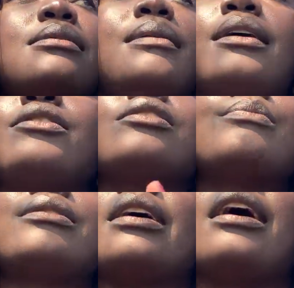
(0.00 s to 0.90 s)
him, like, just
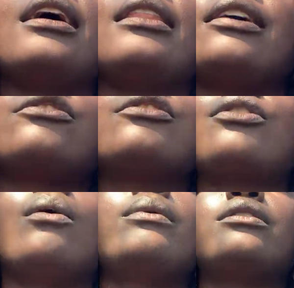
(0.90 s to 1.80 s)
pretend, like, just
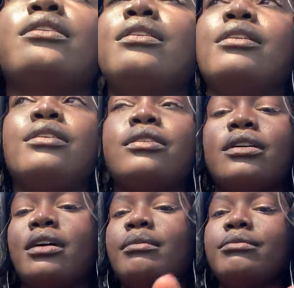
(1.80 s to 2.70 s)
go with the
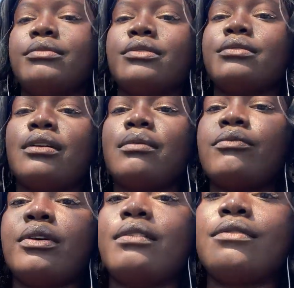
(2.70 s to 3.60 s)
script,
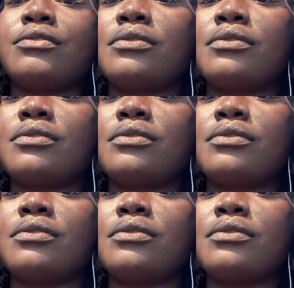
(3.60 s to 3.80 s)
whatever.